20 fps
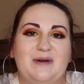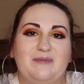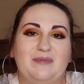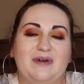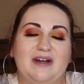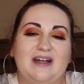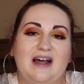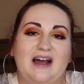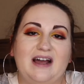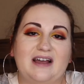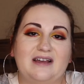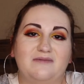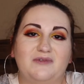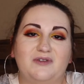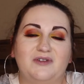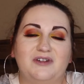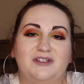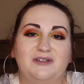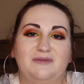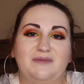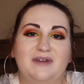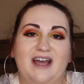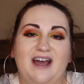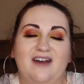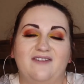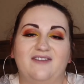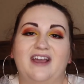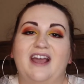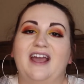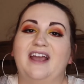But I am going to be
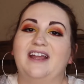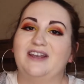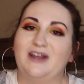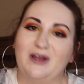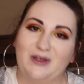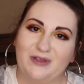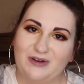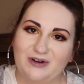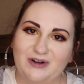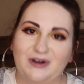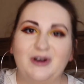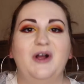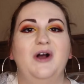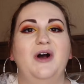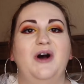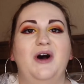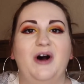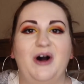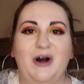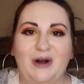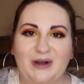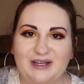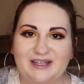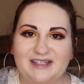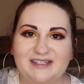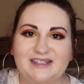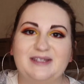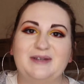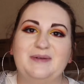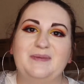having another
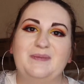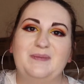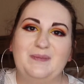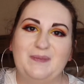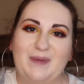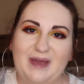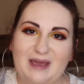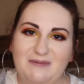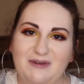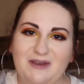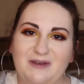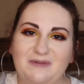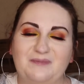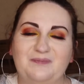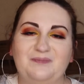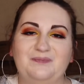August baby.